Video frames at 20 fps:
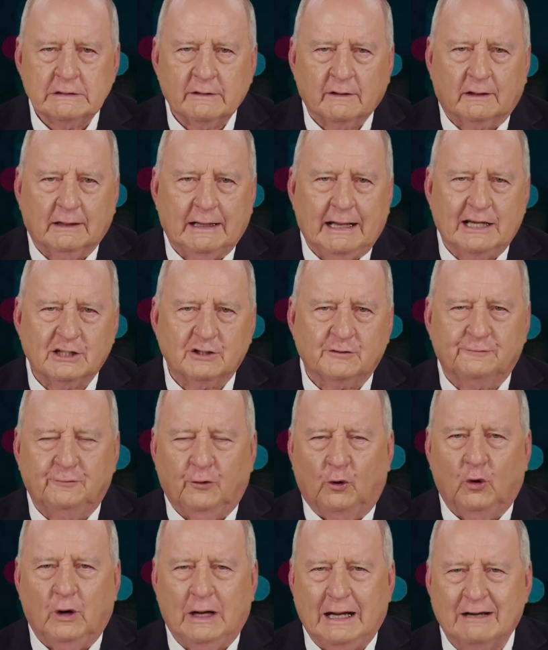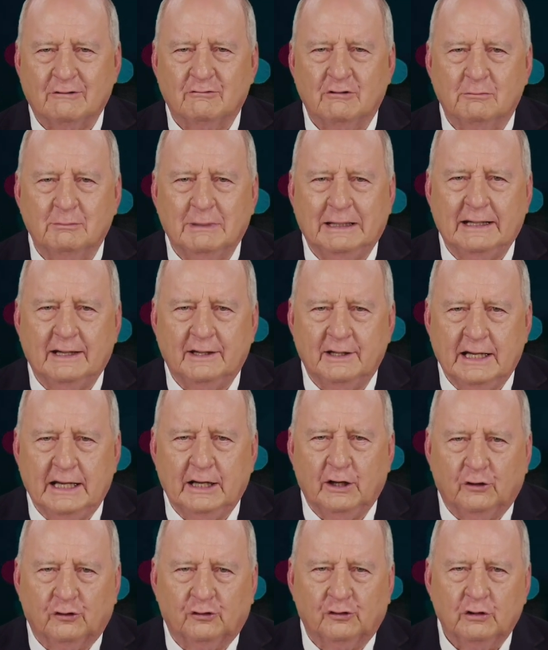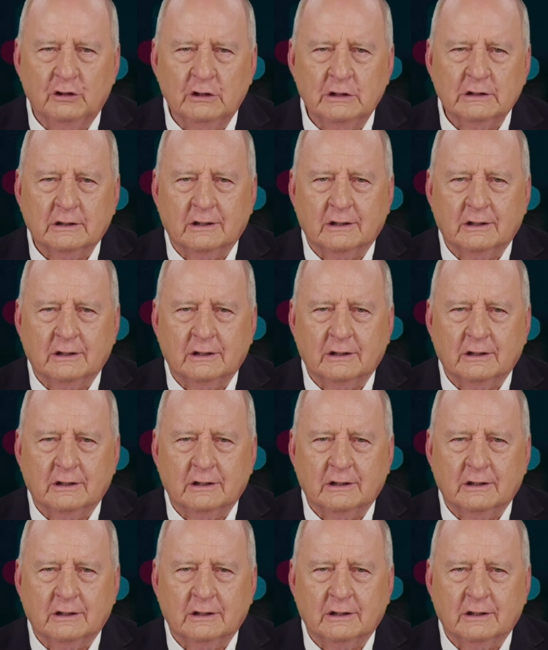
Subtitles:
that last 400 million years,